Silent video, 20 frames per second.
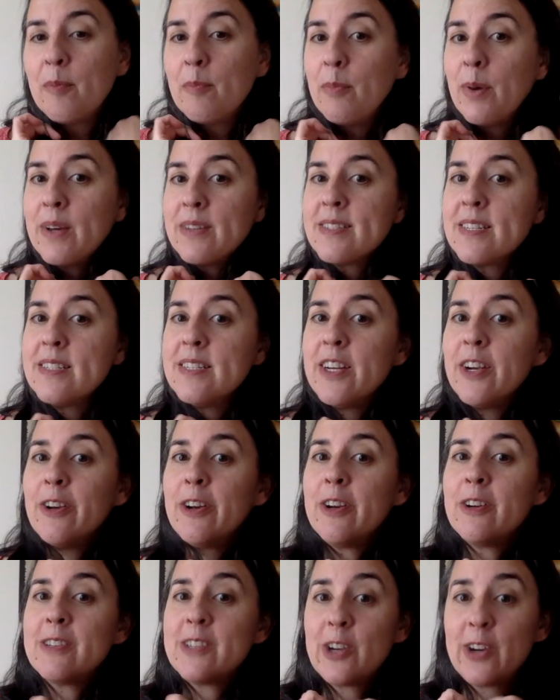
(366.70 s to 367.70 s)
Boston
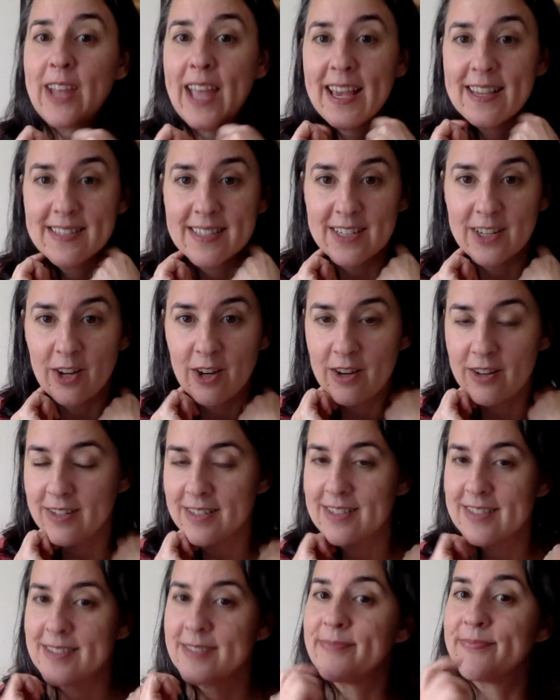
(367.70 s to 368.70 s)
Terriers are gassy
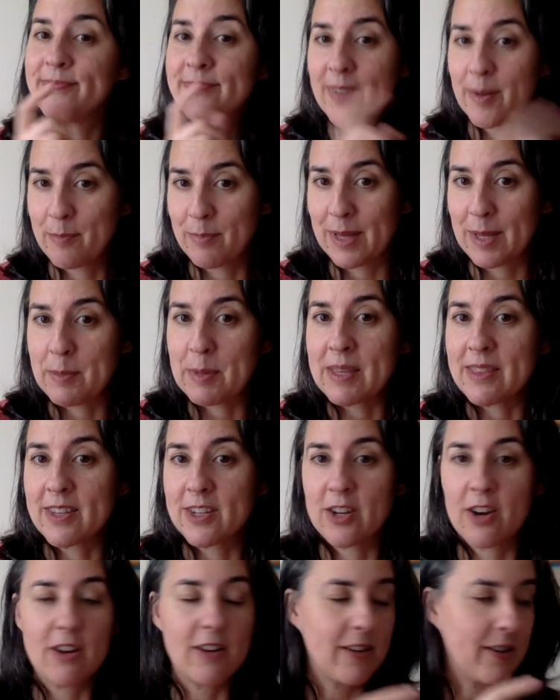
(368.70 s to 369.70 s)
dogs. I'm blaming the
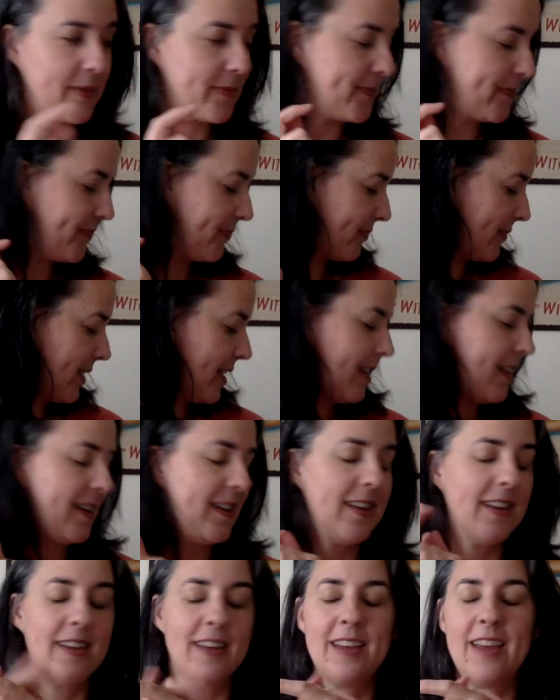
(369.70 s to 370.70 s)
dog.
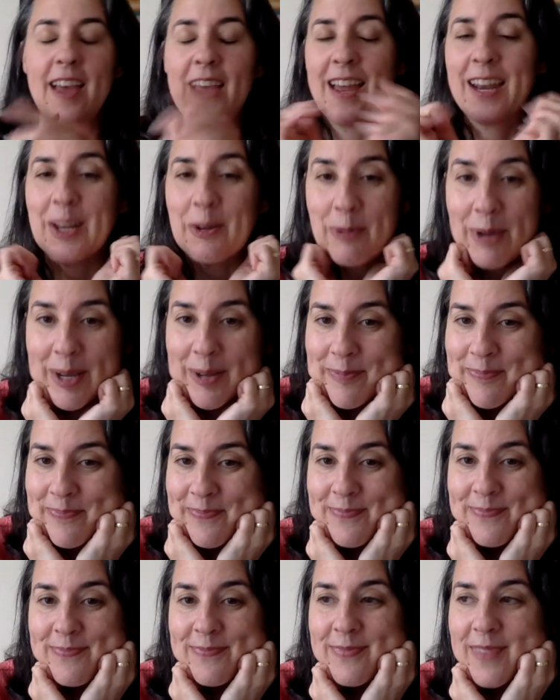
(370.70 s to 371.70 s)
Anyway,
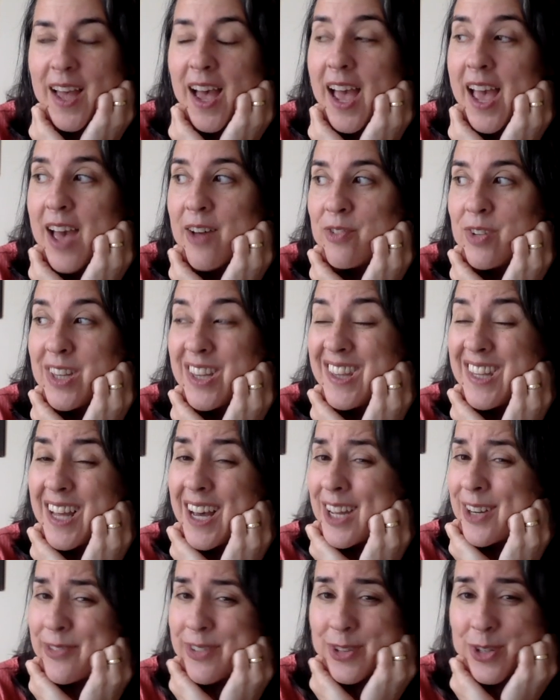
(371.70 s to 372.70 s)
I have a
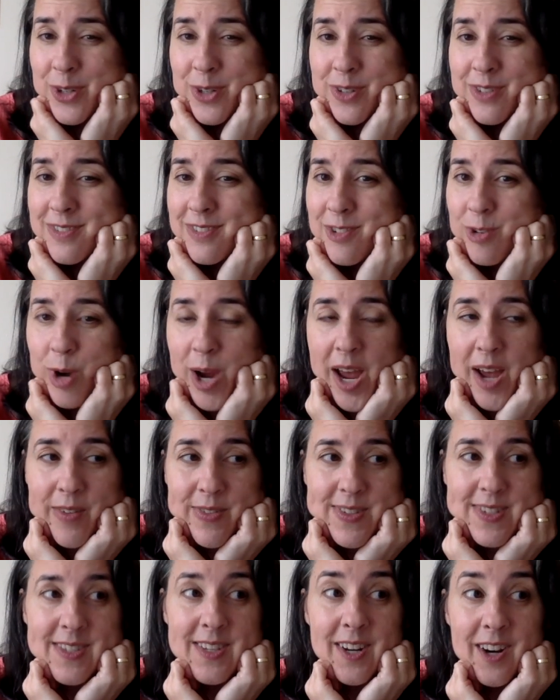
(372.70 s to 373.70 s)
lot of other
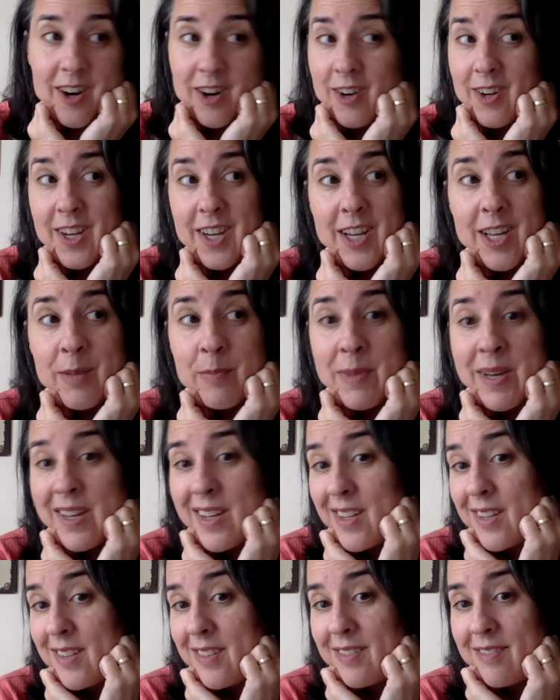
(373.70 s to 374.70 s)
crafts that are getting
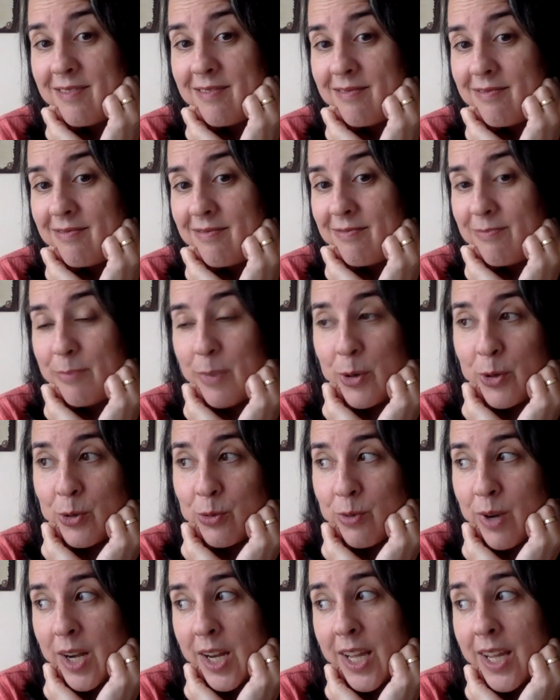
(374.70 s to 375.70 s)
my motor
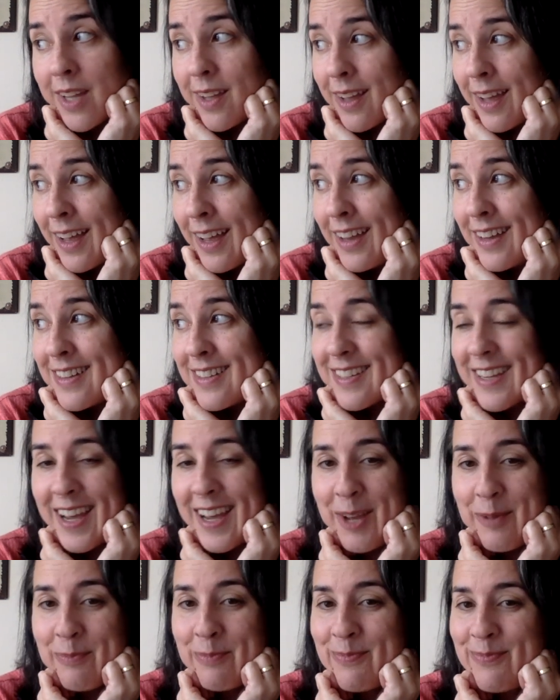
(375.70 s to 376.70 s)
running, and
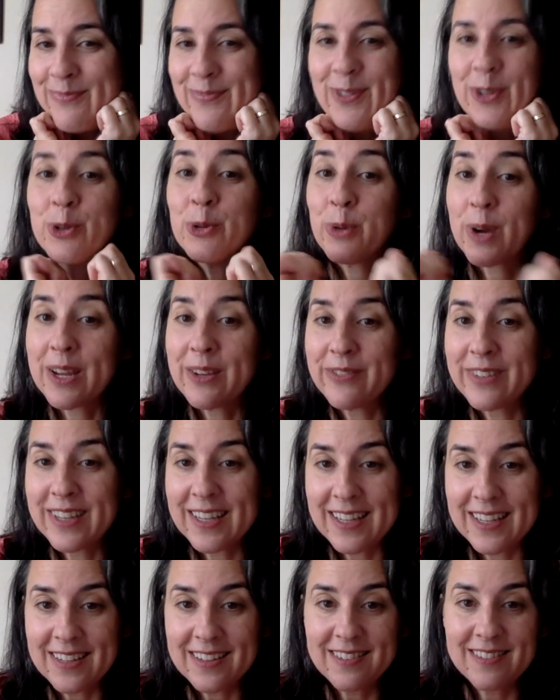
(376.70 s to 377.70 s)
I'm
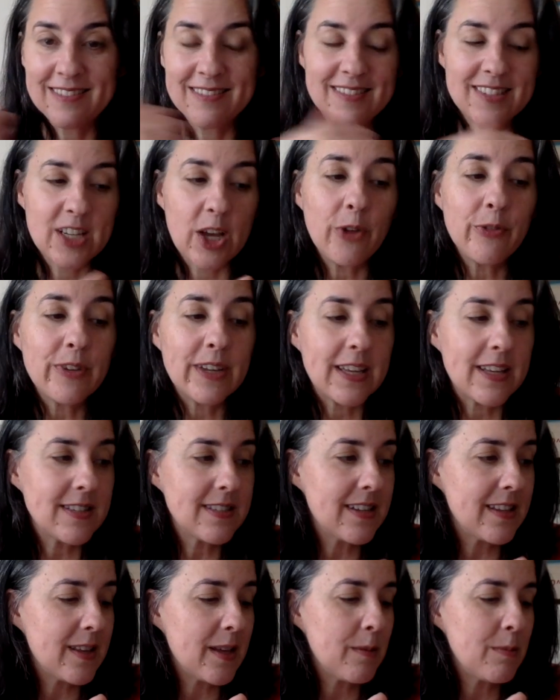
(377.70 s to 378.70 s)
craving delving
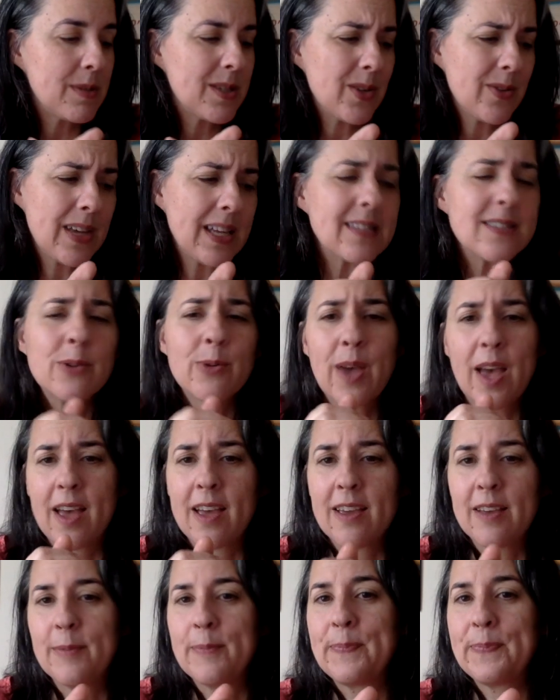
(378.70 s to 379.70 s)
into them, so that's
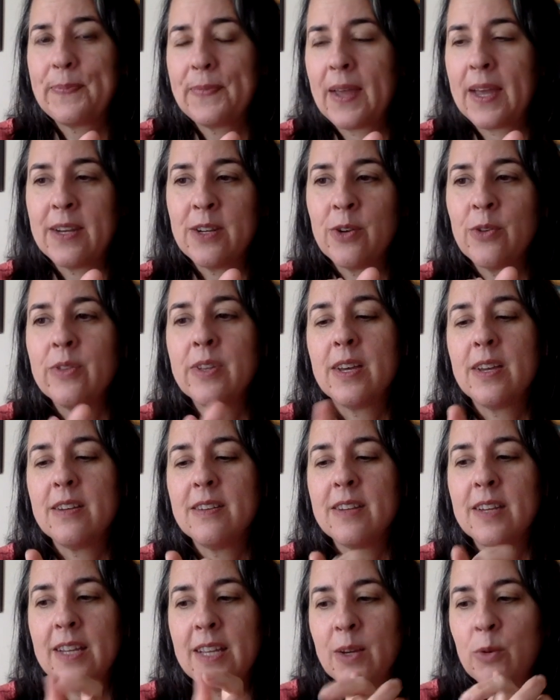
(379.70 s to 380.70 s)
okay. I know that
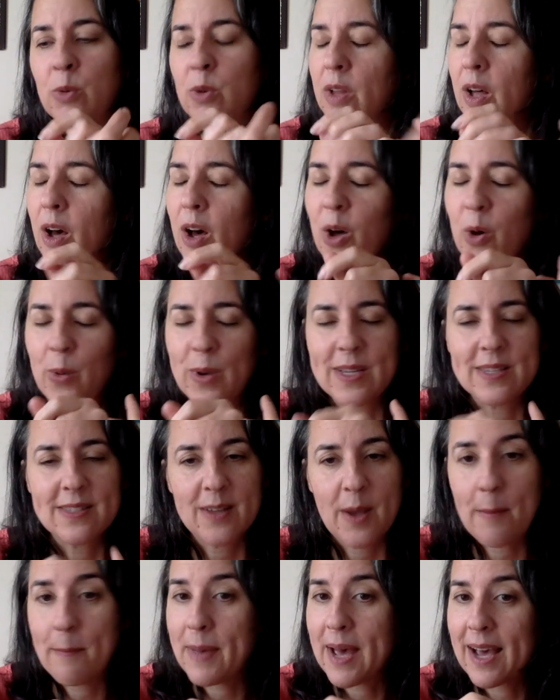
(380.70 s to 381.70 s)
knitting will always
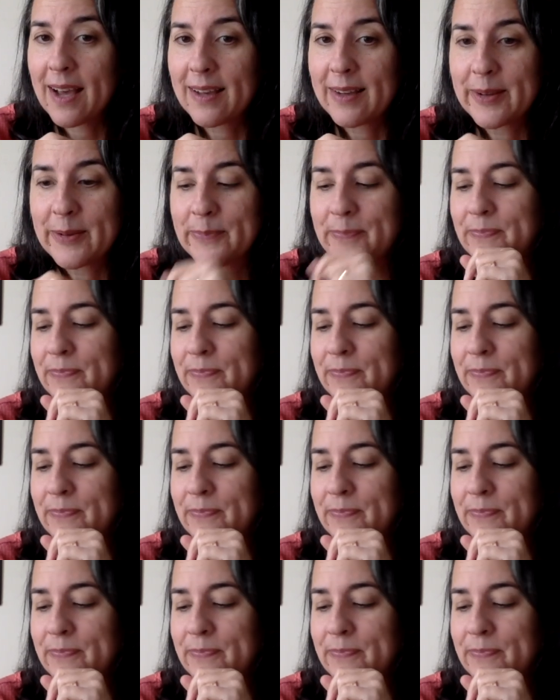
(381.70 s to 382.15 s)
come back.